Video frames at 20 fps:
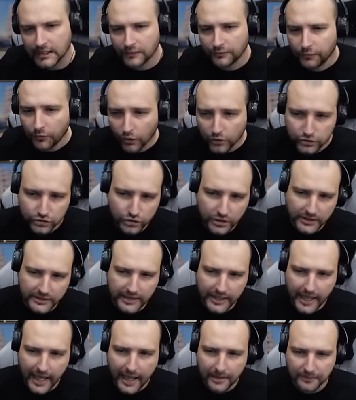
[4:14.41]

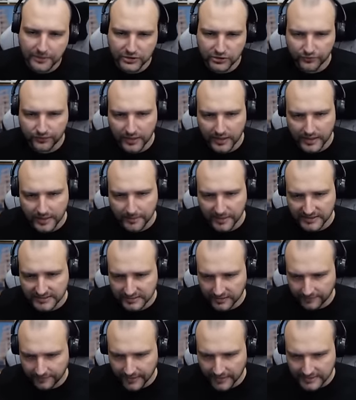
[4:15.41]
Unfortunately, it happens for the
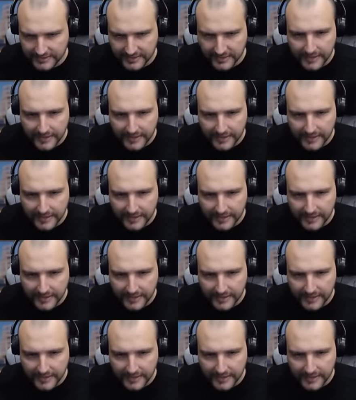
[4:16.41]
best of us.